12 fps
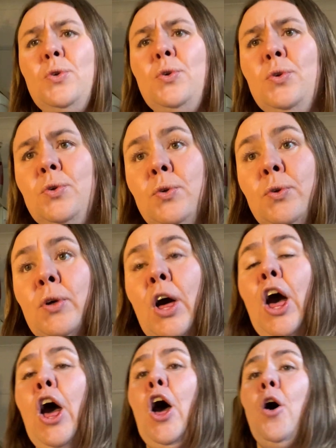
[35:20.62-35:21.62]

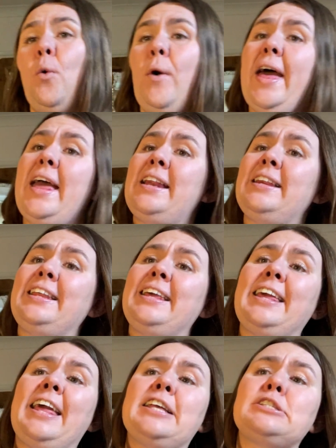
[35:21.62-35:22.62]
ooh,
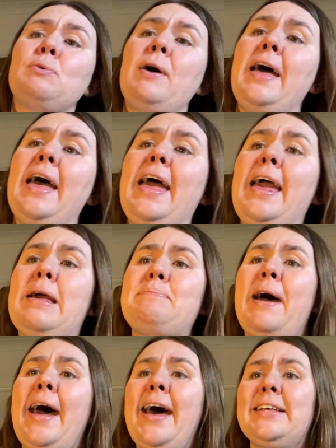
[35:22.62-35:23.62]
wending its way
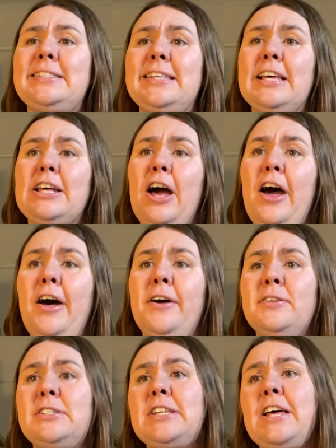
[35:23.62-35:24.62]
past the
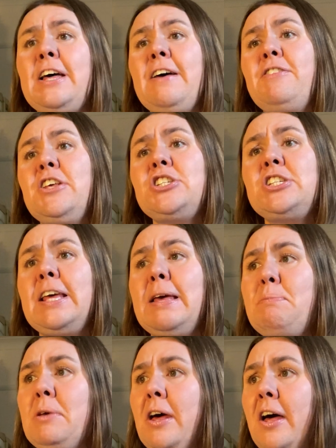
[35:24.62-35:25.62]
ghosts of the
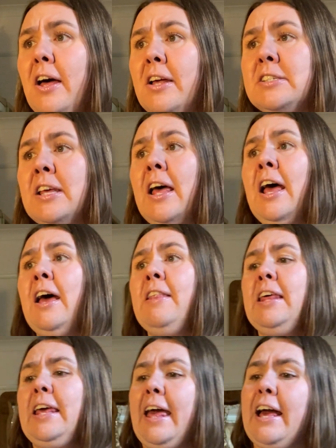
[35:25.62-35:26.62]
shipyards,
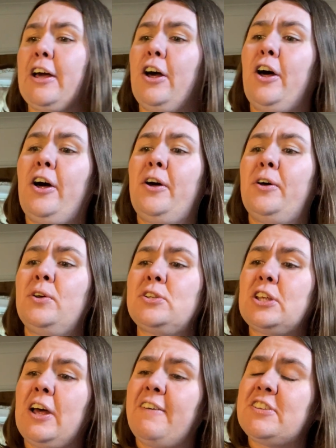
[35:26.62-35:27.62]
the
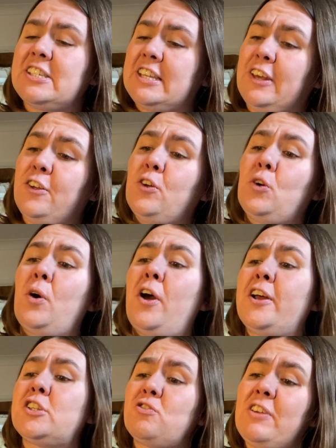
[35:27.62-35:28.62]
echoes of
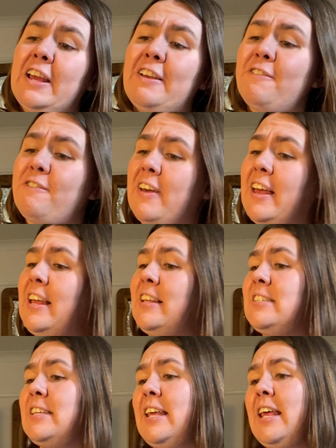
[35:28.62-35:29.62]
steelworks ring
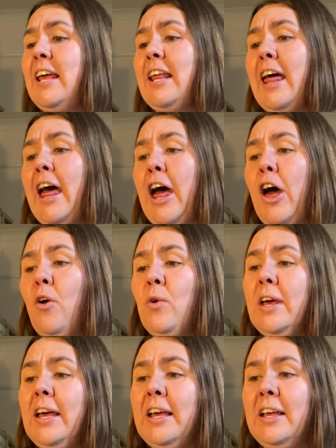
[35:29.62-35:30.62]
faint in our
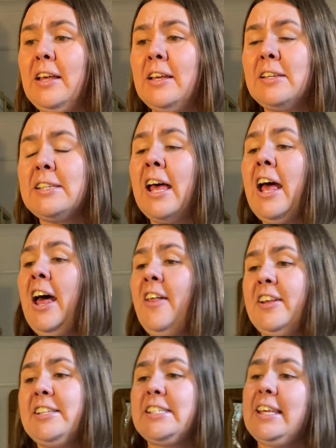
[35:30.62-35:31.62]
ears.
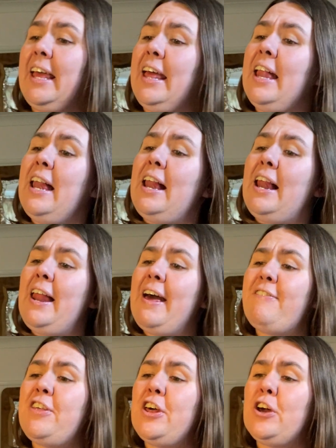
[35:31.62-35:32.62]
The skill
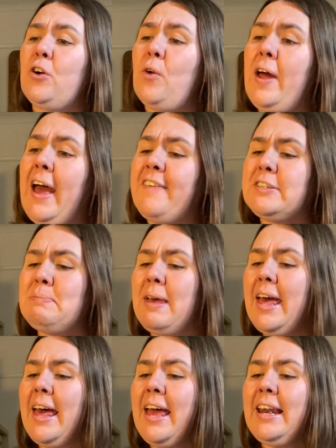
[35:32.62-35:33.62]
of the
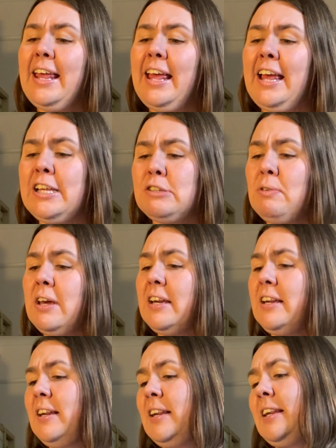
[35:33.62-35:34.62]
craftsman is written